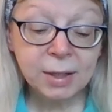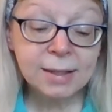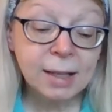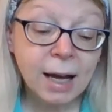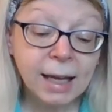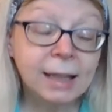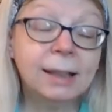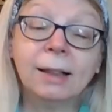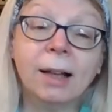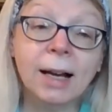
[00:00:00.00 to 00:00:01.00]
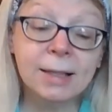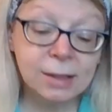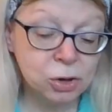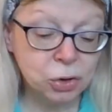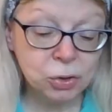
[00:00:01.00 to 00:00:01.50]
With a sigh, he declines
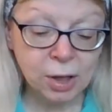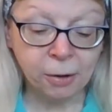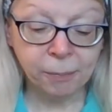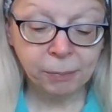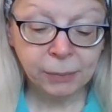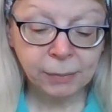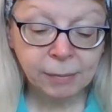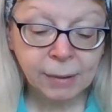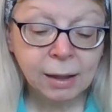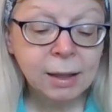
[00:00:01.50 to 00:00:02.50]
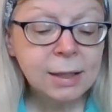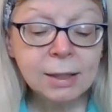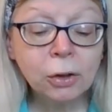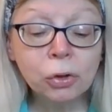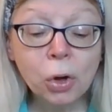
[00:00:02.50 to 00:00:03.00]
to do so. "Is
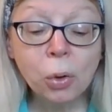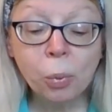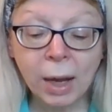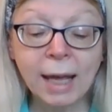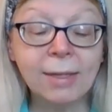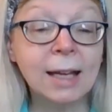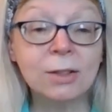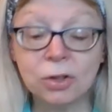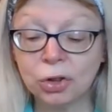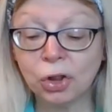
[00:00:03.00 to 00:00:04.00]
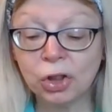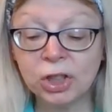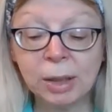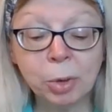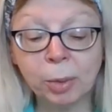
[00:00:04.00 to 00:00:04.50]
there no way then, sir,"
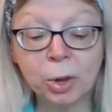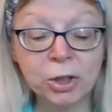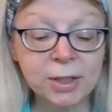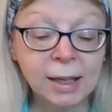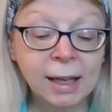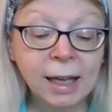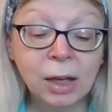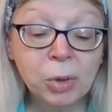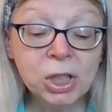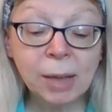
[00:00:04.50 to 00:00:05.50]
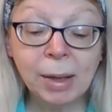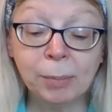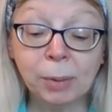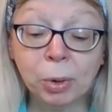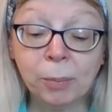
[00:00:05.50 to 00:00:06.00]
she murmurs, "in which I may
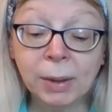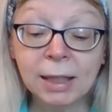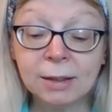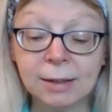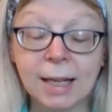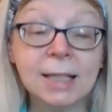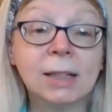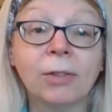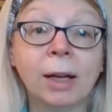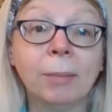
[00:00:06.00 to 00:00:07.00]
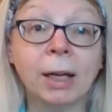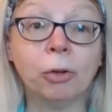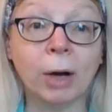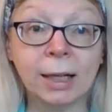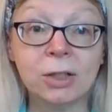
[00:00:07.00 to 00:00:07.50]
be permitted to testify my
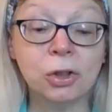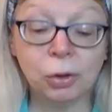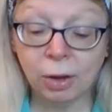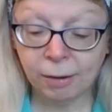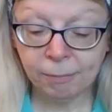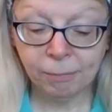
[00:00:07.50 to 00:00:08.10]
gratitude?"